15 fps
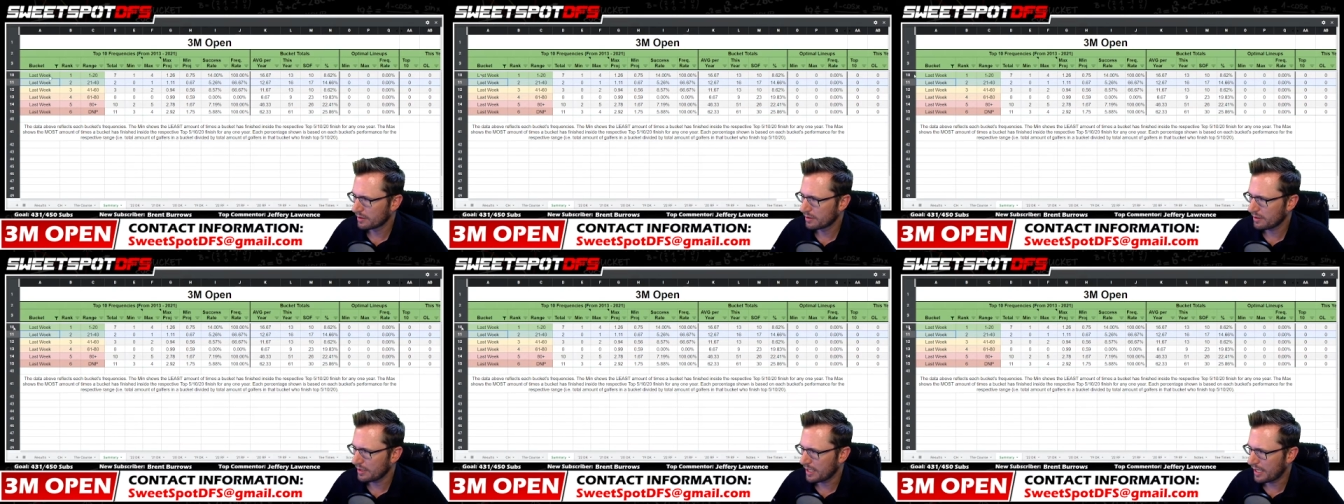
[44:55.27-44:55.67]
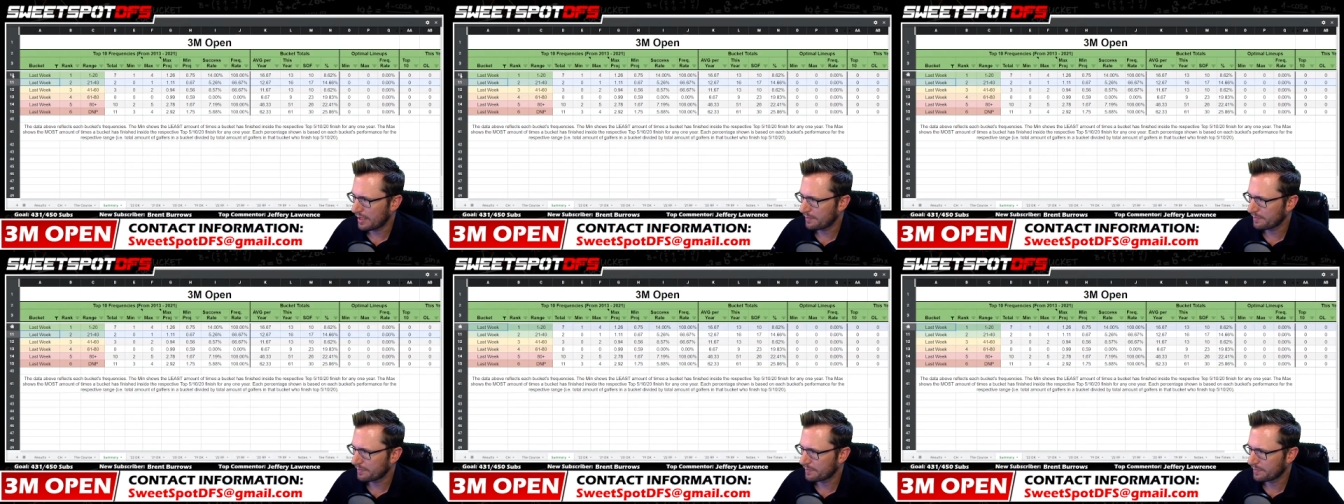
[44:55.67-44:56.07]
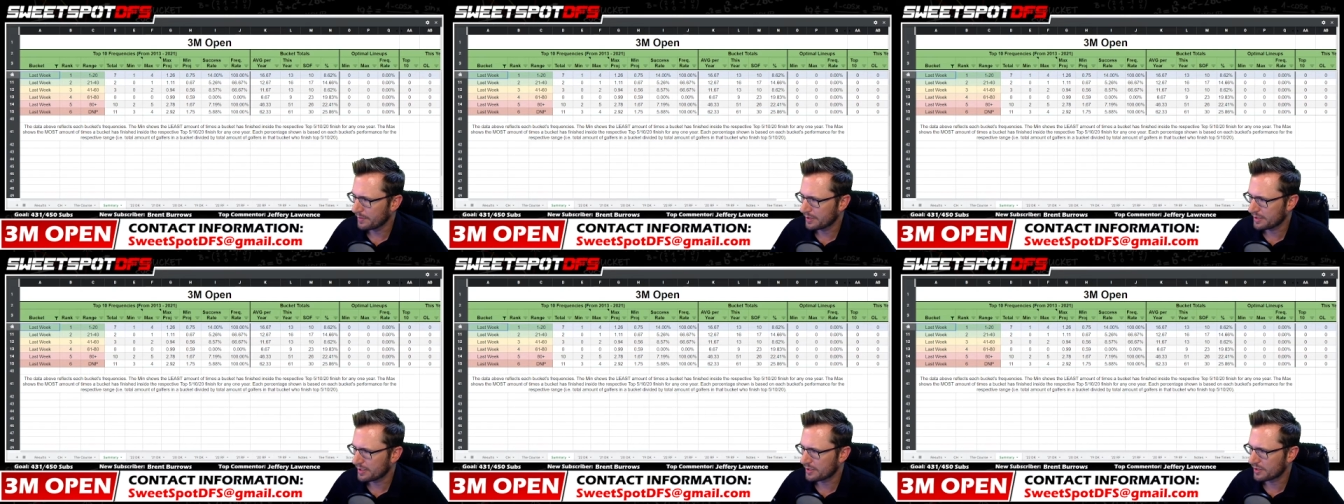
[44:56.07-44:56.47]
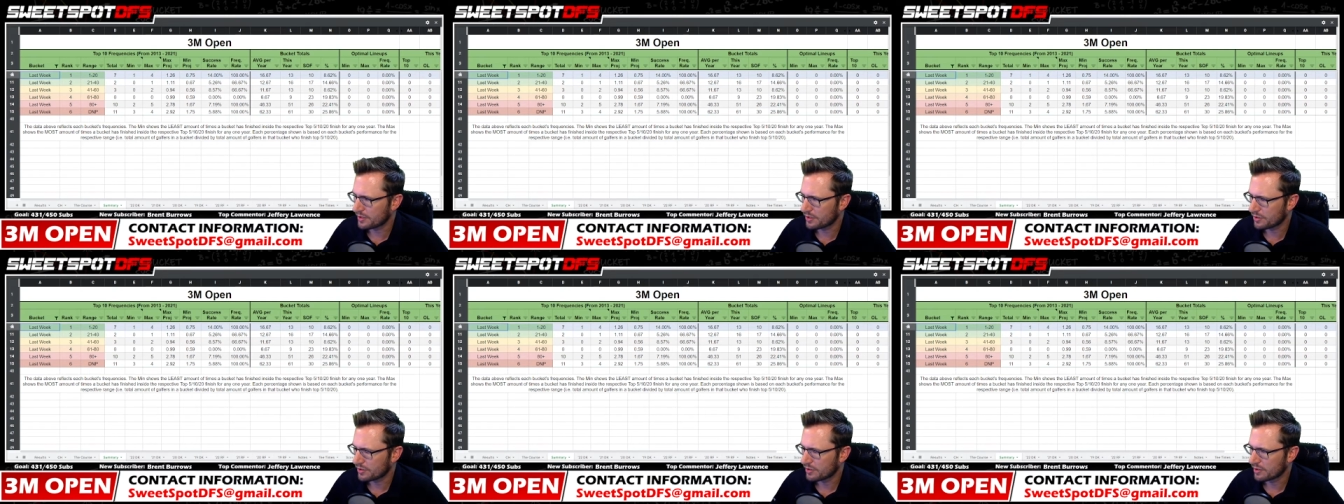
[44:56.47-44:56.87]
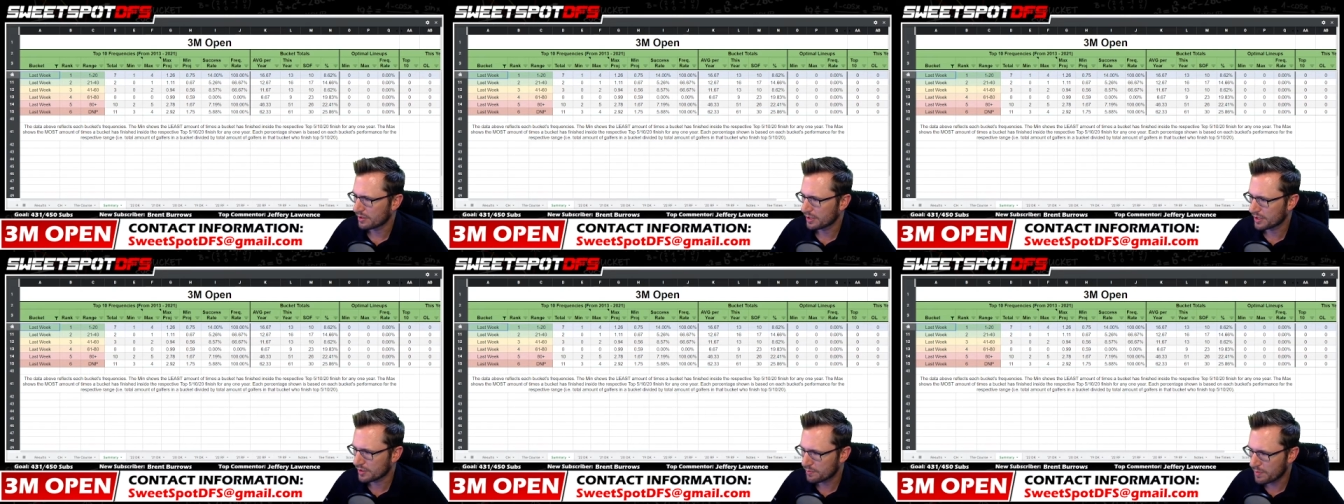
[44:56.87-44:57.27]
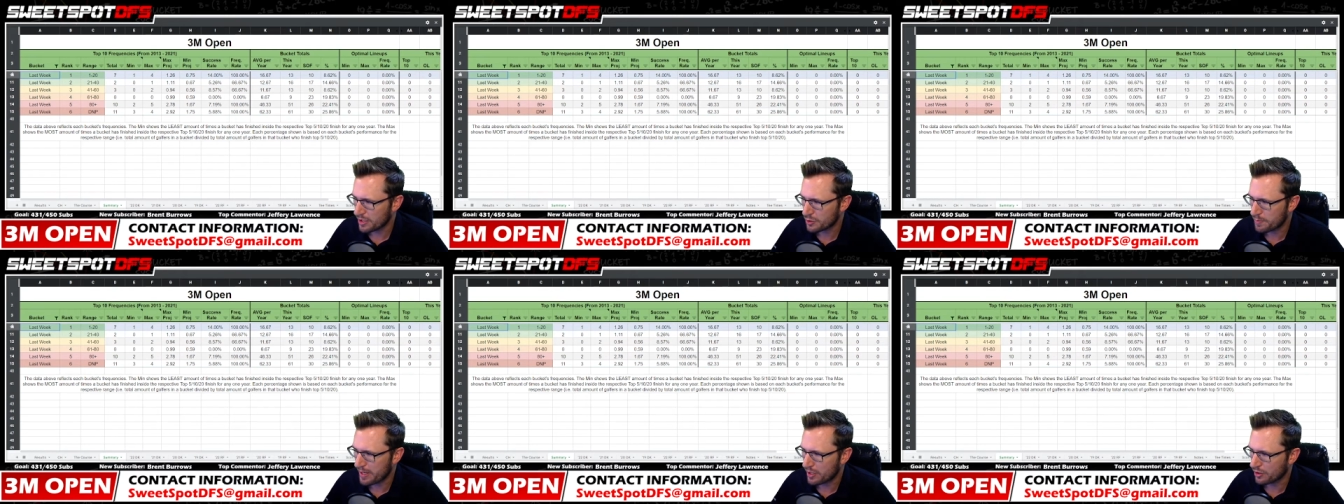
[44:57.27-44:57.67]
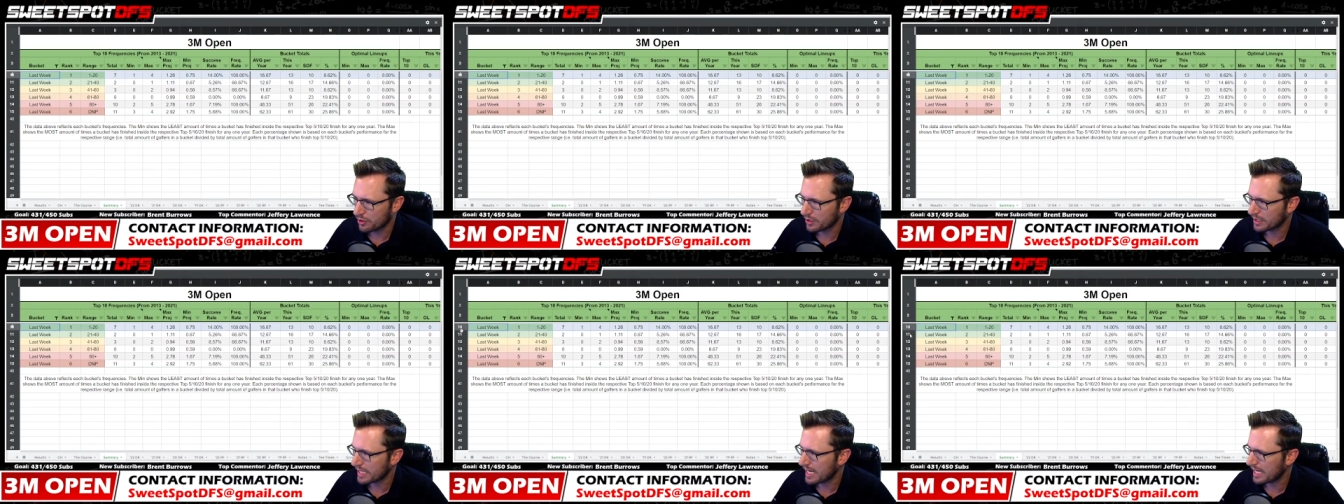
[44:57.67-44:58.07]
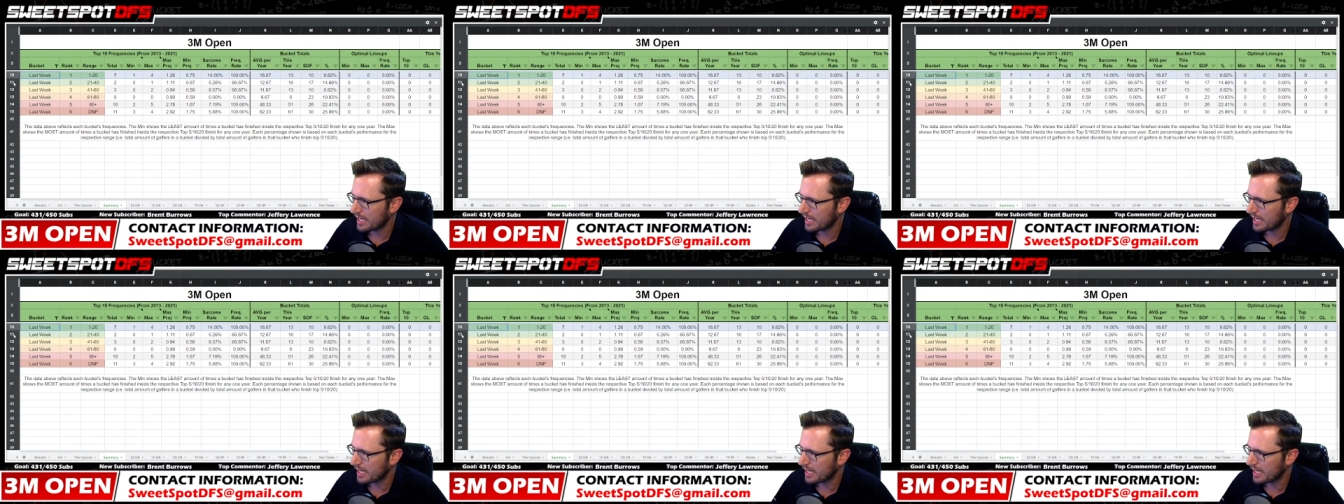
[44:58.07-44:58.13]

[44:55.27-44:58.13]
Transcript: yeah, this is this is much better to look at.